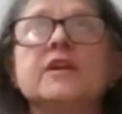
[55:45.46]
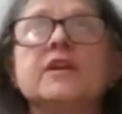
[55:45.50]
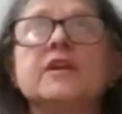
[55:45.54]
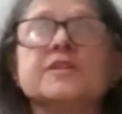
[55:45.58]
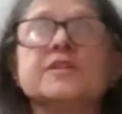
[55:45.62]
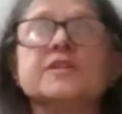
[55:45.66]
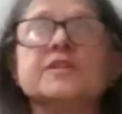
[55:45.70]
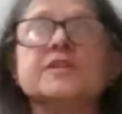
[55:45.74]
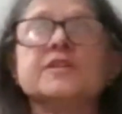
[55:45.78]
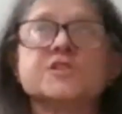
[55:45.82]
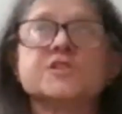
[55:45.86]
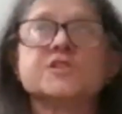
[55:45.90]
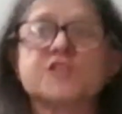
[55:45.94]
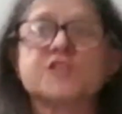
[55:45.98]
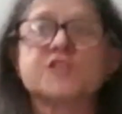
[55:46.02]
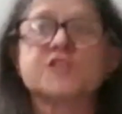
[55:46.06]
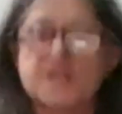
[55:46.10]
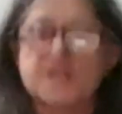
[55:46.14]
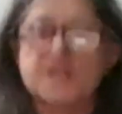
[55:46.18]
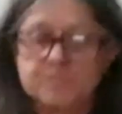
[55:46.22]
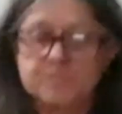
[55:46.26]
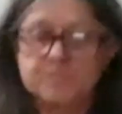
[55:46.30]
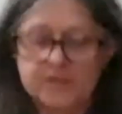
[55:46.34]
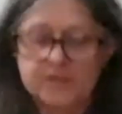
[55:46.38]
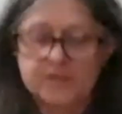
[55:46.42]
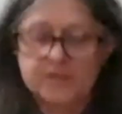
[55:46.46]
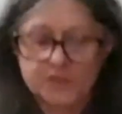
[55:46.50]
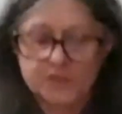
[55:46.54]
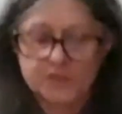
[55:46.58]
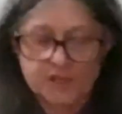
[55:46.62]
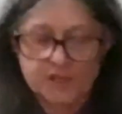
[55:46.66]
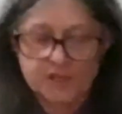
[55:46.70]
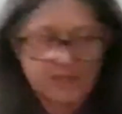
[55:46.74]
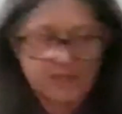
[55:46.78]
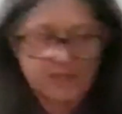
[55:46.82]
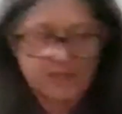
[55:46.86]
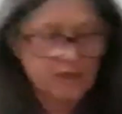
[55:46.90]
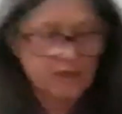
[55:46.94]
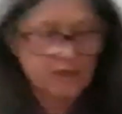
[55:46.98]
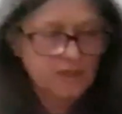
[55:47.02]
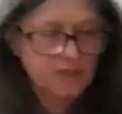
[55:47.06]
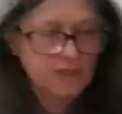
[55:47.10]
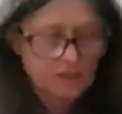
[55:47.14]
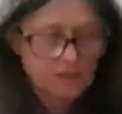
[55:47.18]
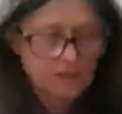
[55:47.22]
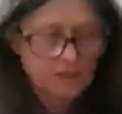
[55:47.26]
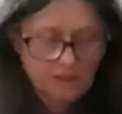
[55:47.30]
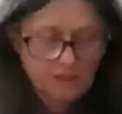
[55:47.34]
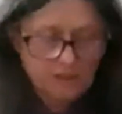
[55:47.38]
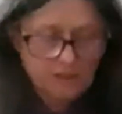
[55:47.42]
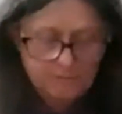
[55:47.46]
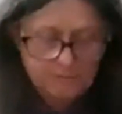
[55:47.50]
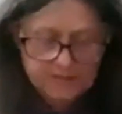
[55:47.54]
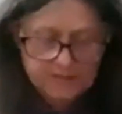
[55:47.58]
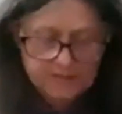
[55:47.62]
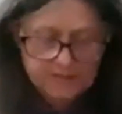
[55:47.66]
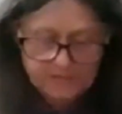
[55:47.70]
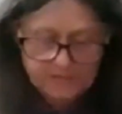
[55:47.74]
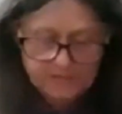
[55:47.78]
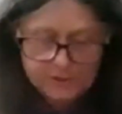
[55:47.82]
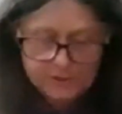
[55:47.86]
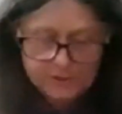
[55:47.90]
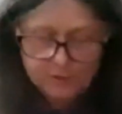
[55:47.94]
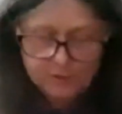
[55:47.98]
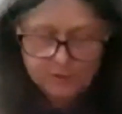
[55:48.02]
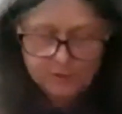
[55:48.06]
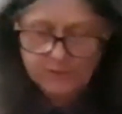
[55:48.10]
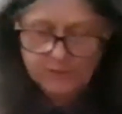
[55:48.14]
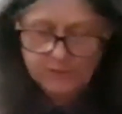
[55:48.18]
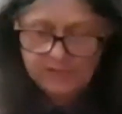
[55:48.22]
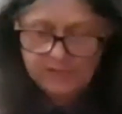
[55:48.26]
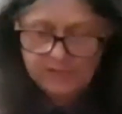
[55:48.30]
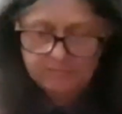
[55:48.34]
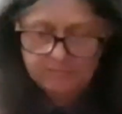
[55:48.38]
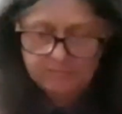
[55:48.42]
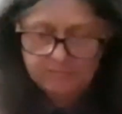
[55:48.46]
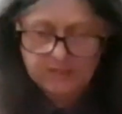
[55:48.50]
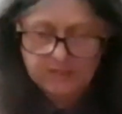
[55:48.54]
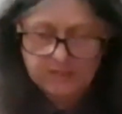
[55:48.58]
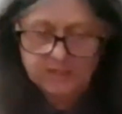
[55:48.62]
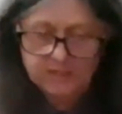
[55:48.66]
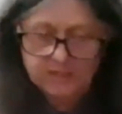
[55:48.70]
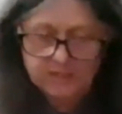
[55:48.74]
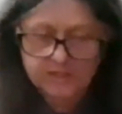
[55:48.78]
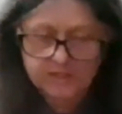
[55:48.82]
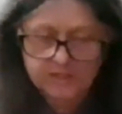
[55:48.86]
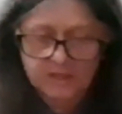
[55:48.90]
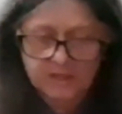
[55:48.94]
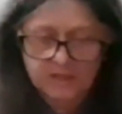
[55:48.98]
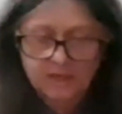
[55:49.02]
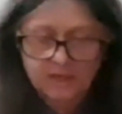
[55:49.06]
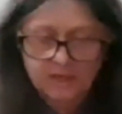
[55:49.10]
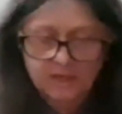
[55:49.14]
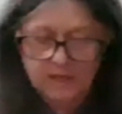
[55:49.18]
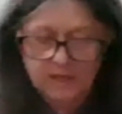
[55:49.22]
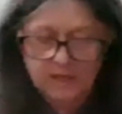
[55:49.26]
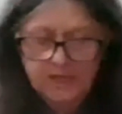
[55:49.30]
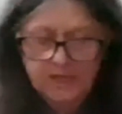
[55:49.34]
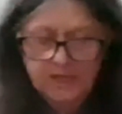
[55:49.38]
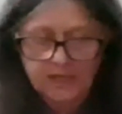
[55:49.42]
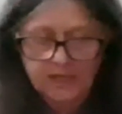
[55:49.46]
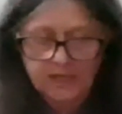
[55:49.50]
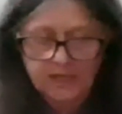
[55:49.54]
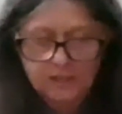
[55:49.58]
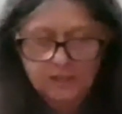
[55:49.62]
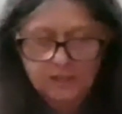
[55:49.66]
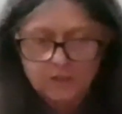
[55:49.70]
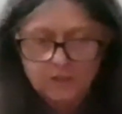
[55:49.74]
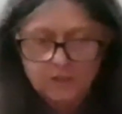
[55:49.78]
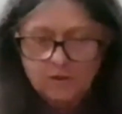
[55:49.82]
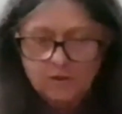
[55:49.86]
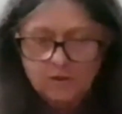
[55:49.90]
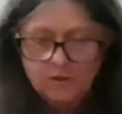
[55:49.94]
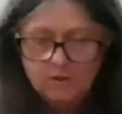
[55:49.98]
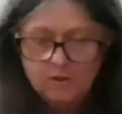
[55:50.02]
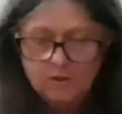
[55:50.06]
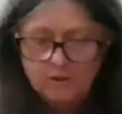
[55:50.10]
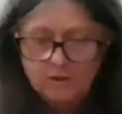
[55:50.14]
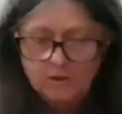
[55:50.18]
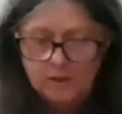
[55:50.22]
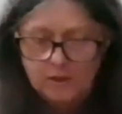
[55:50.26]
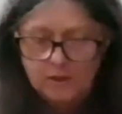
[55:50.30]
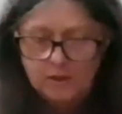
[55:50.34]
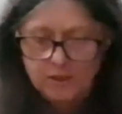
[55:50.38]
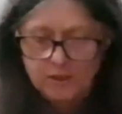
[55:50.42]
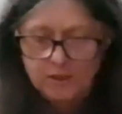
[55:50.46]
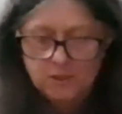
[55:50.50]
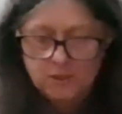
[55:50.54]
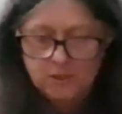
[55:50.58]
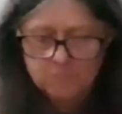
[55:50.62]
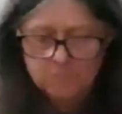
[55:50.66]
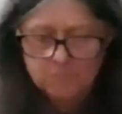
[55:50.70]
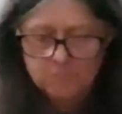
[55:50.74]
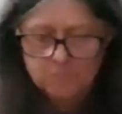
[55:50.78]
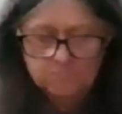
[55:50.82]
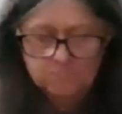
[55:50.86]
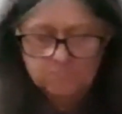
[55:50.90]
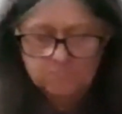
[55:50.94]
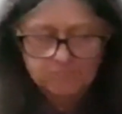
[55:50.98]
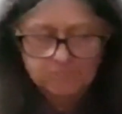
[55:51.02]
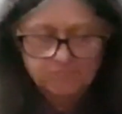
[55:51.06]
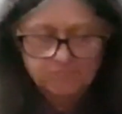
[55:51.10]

This has kind of been a bit of a journey because I've been